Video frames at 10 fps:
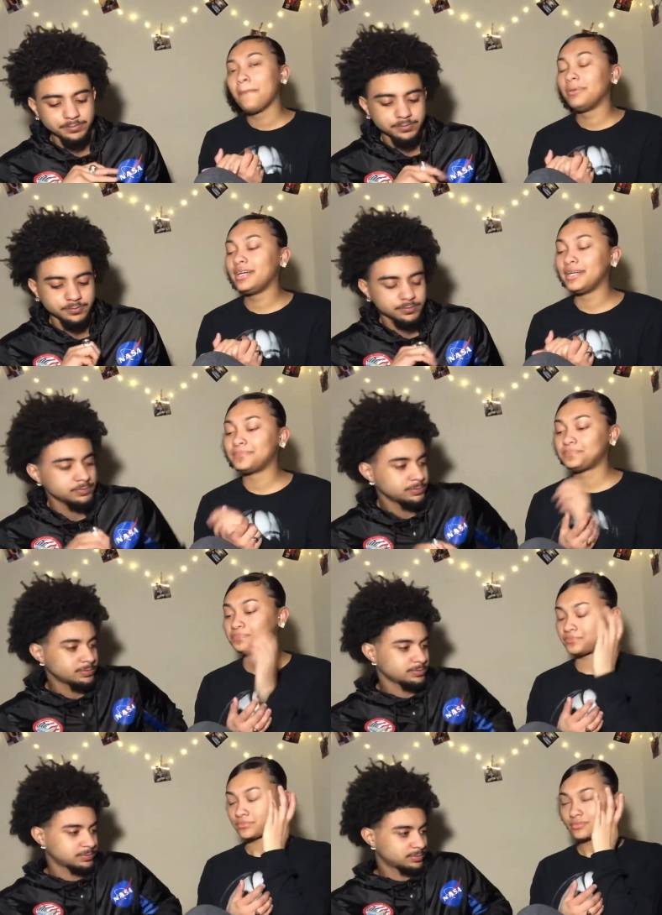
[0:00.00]
Speaker 1: But
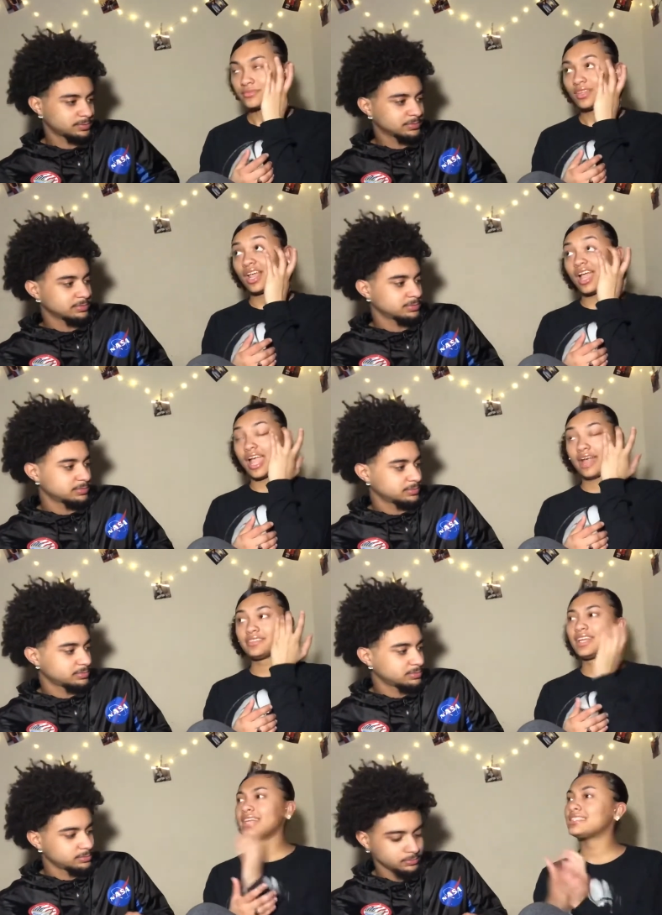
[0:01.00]

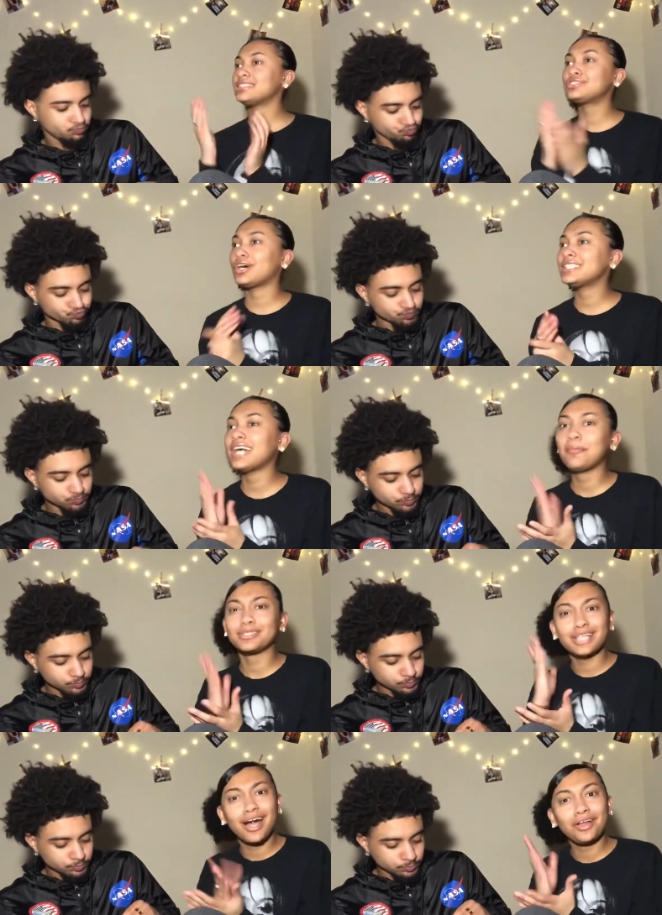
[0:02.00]
after that, this story time
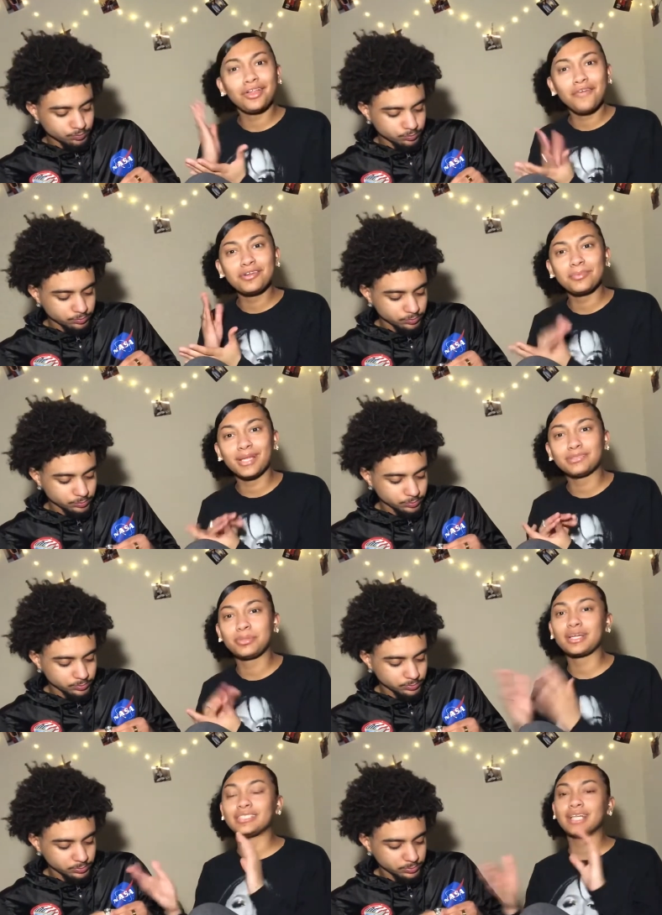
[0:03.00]
is all over the place
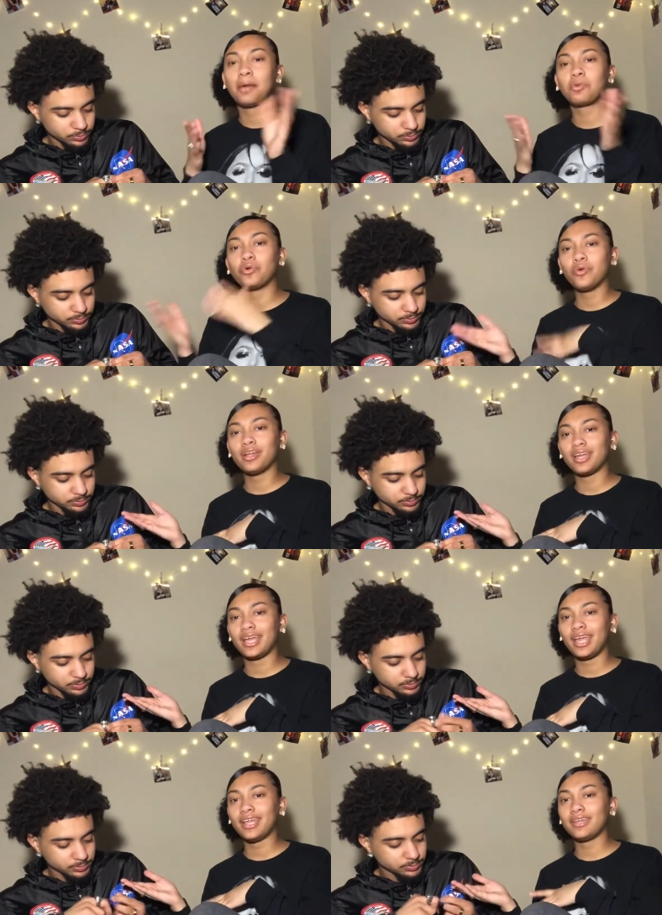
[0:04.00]
because I'm going
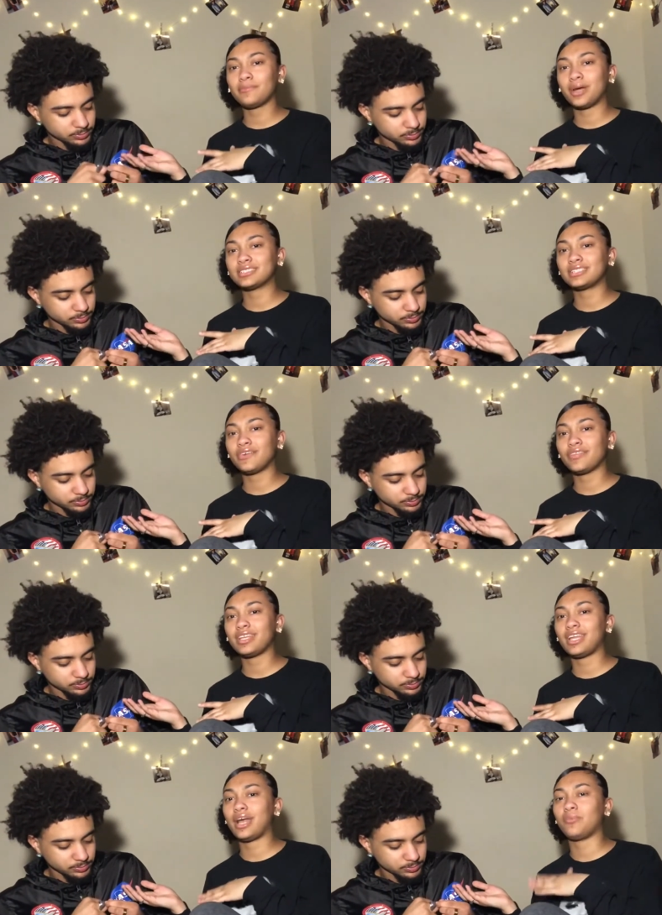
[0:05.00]
ahead of myself
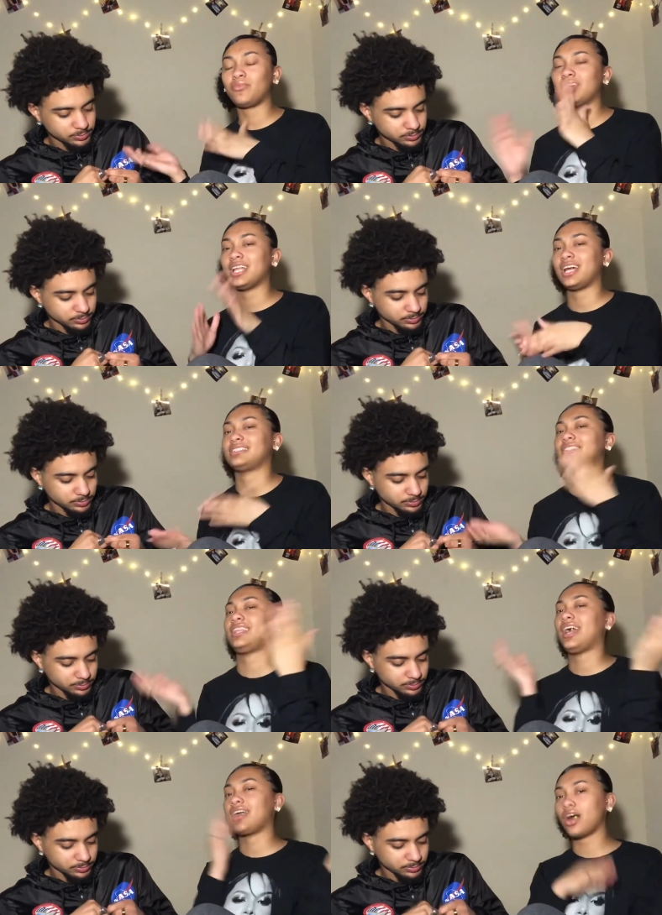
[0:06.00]
and then I'm realizing
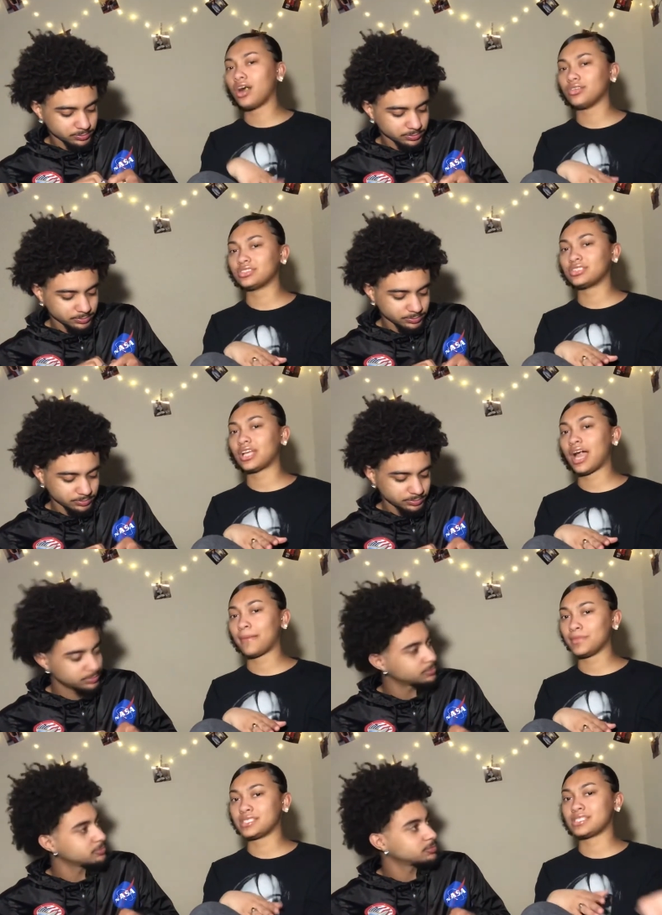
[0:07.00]
like, oh mm -hmm. shit, I
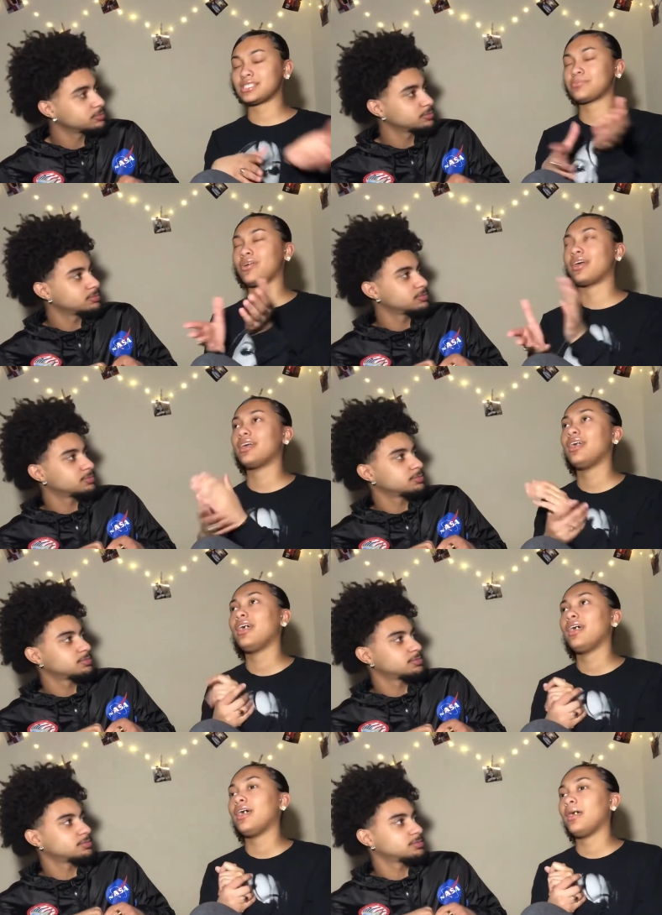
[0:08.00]
missed this part
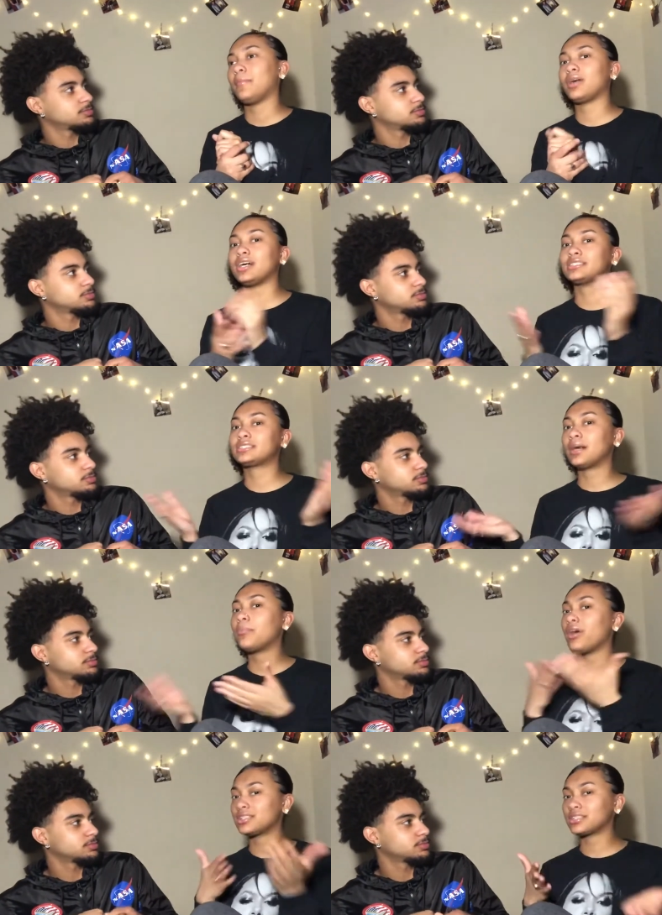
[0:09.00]
because
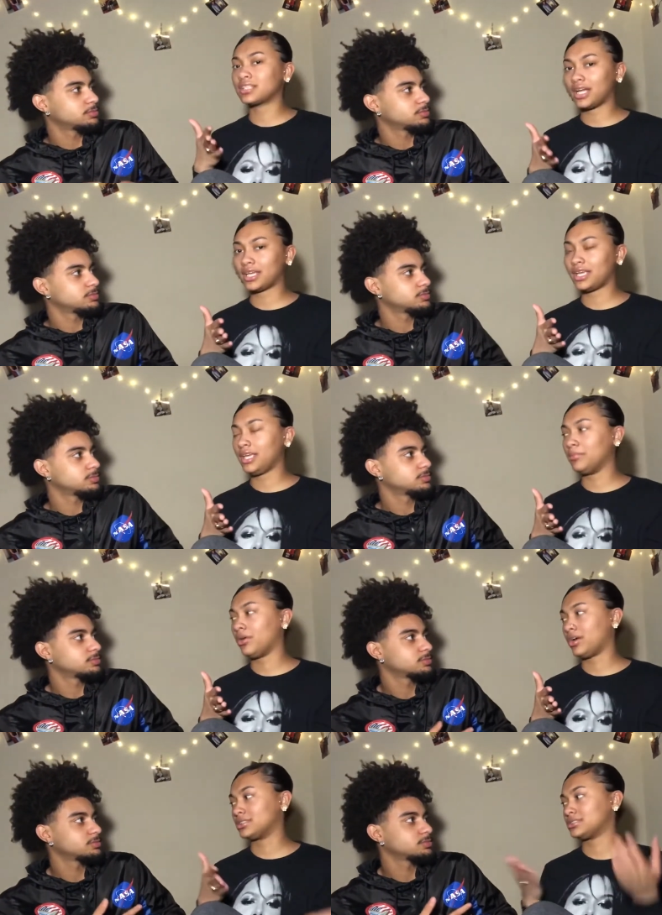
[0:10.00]
some parts are like key
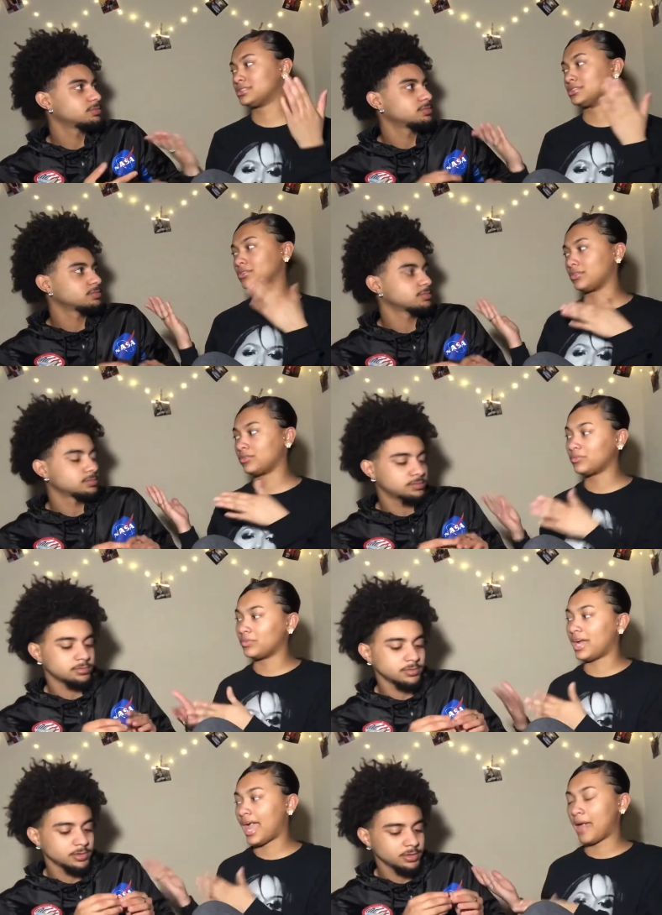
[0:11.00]
parts to
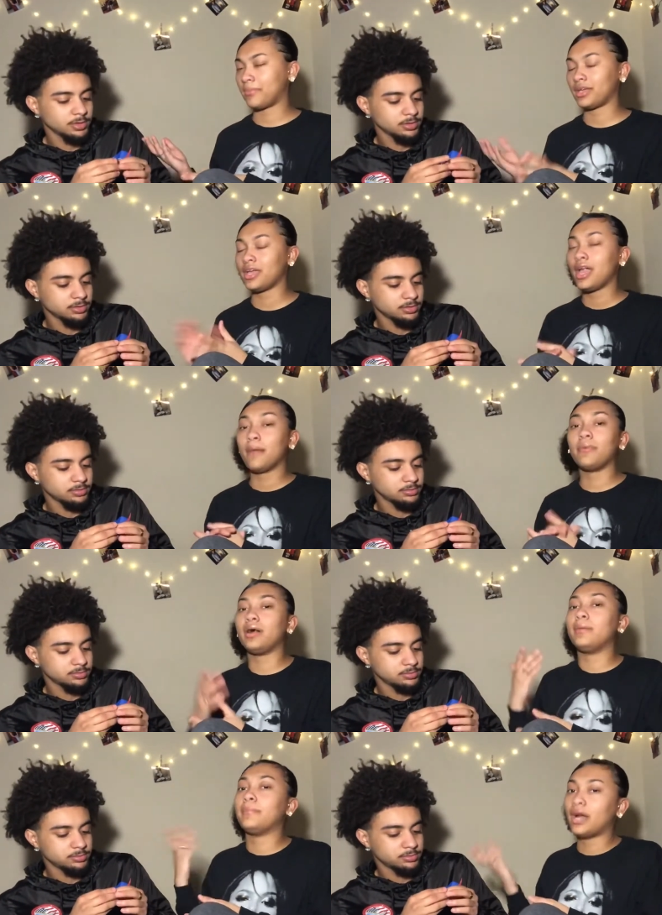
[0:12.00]
what happened. Yeah. But